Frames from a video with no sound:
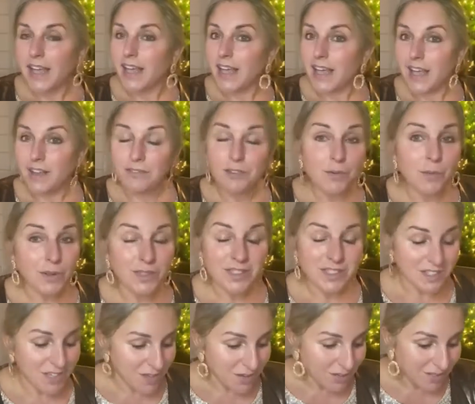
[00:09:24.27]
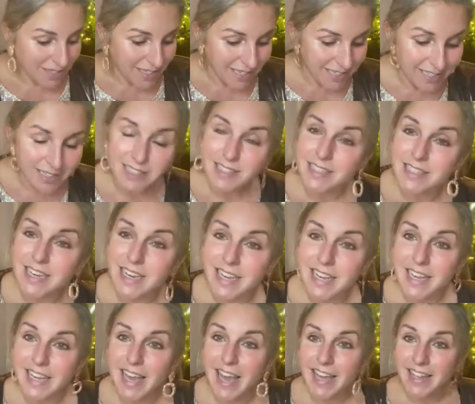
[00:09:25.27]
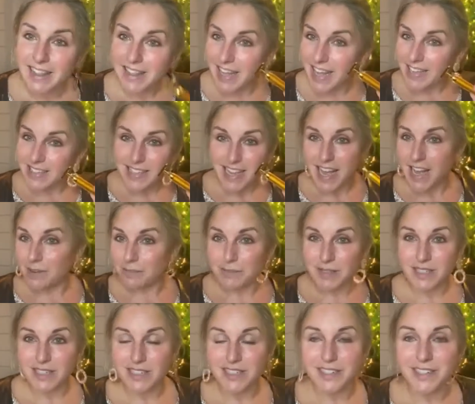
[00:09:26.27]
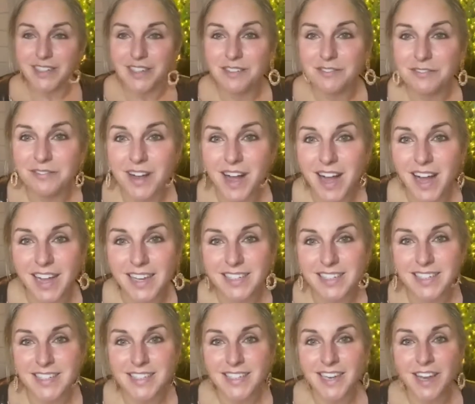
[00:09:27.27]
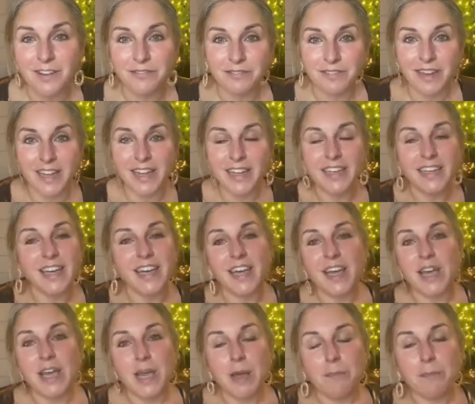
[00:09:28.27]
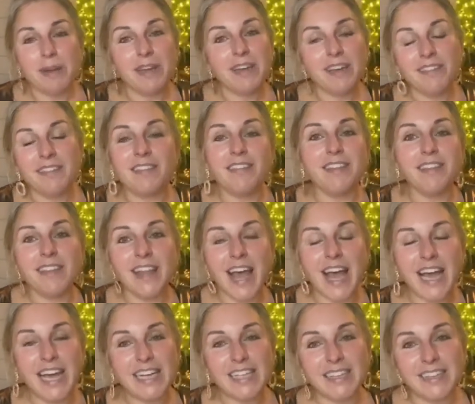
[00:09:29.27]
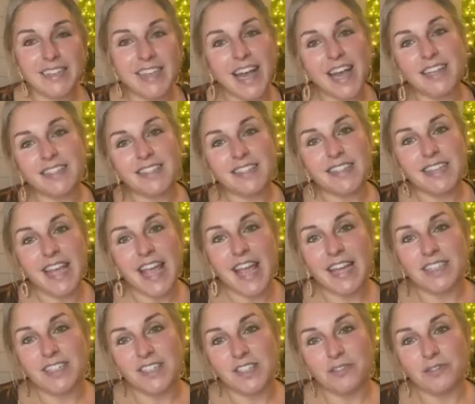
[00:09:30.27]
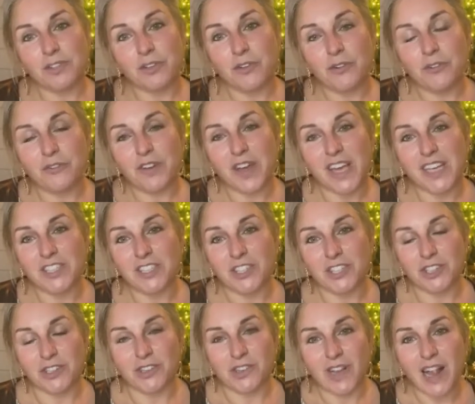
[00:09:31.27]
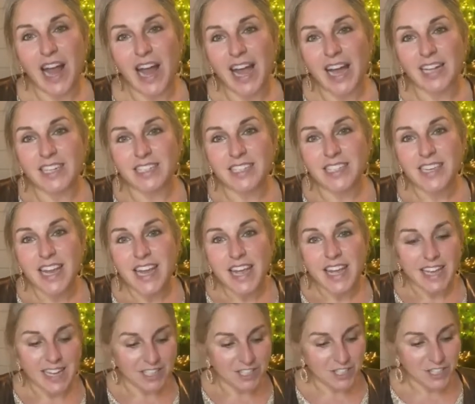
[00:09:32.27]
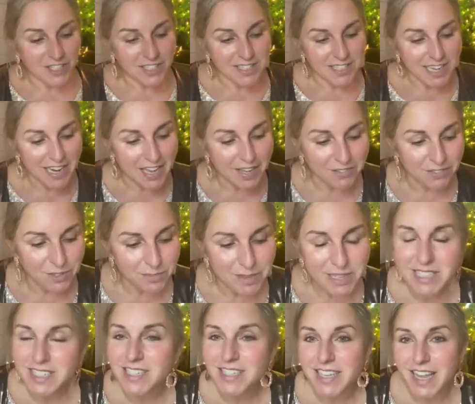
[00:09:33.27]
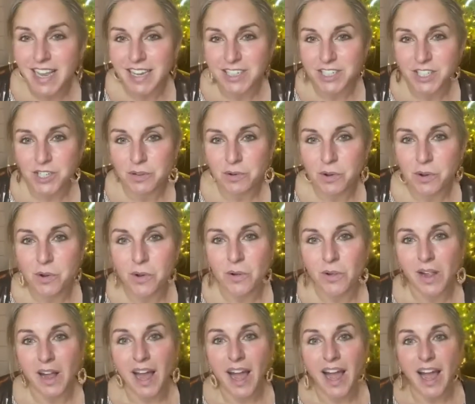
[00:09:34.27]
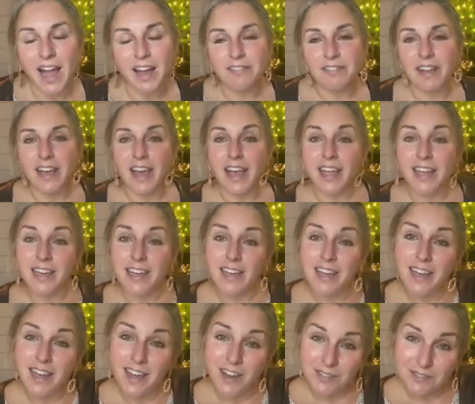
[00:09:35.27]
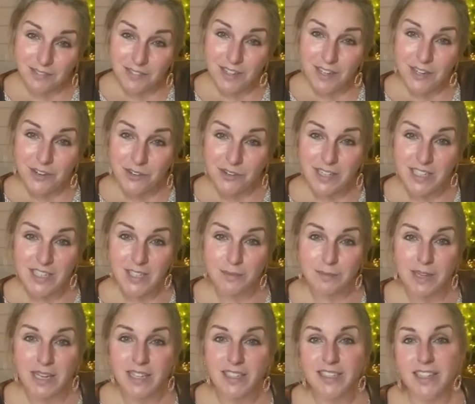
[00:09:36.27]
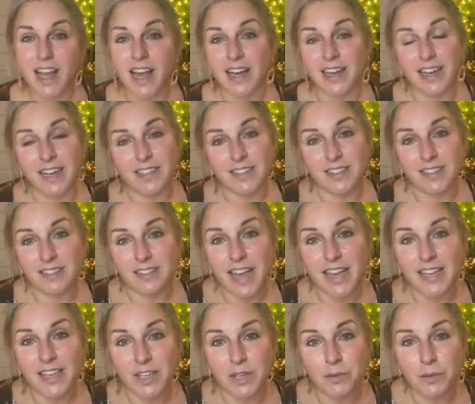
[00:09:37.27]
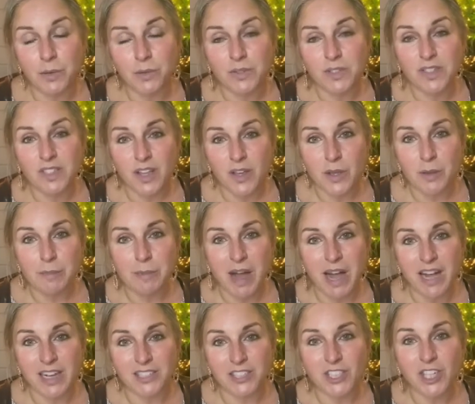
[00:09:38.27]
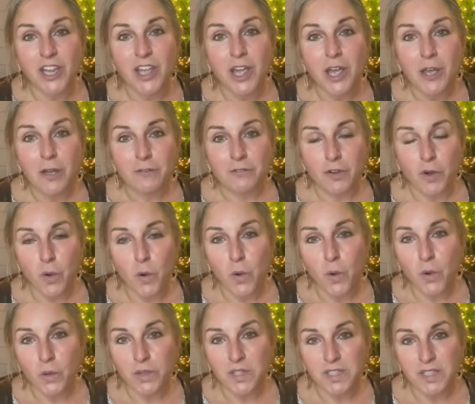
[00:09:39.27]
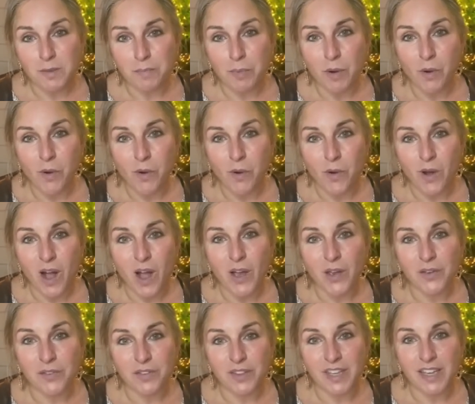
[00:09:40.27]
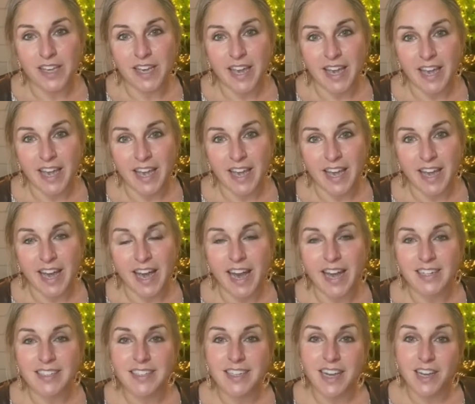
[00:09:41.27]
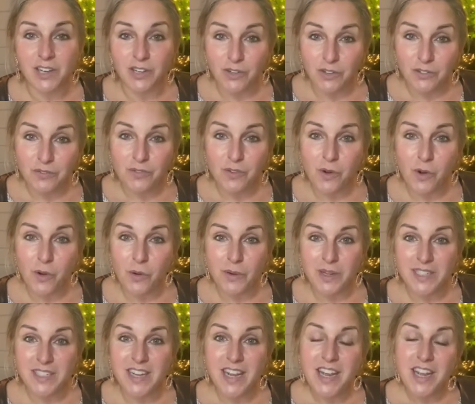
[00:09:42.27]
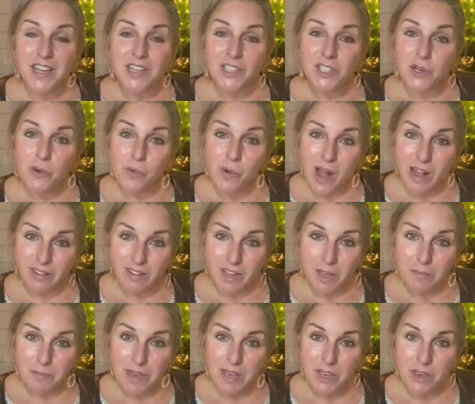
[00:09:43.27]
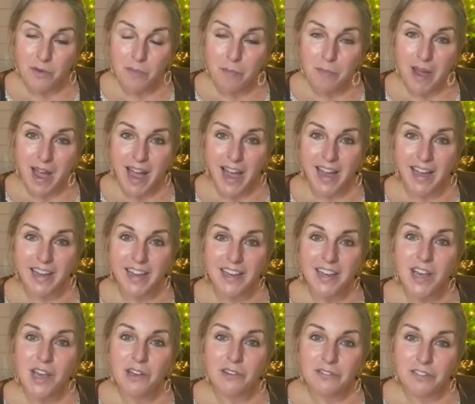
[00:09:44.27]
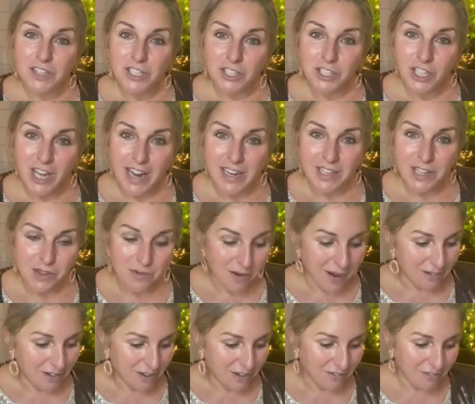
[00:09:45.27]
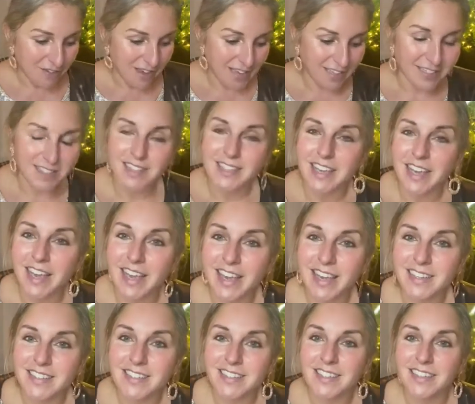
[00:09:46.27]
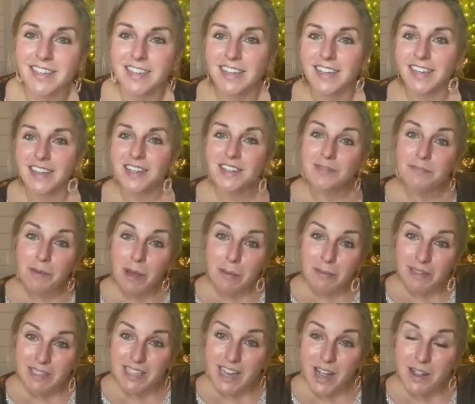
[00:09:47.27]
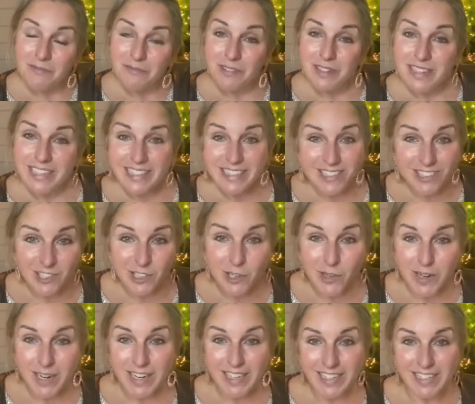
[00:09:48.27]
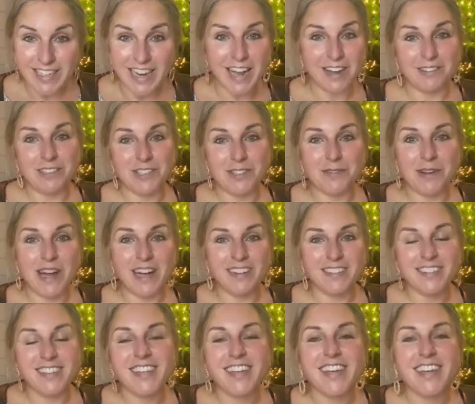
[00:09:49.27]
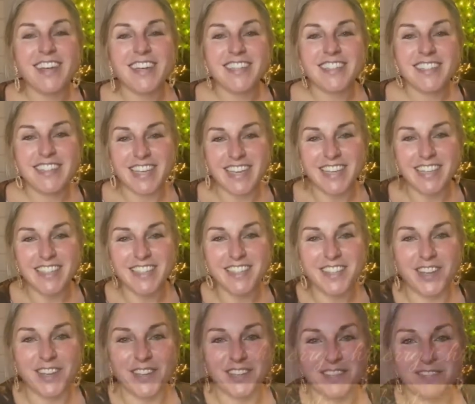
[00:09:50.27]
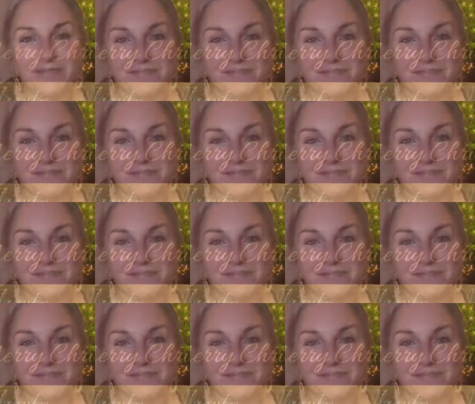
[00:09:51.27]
If you want to use the little stick again, that's absolutely fine, it's lovely. But other than that, that's the end of your facial, and it just leaves me to say to you all, have a lovely Christmas. I'd like to thank you all so much for all the support over the year, and I look forward to welcoming you back for the January face kit. Might be time for a little chocolate now as well. See you soon.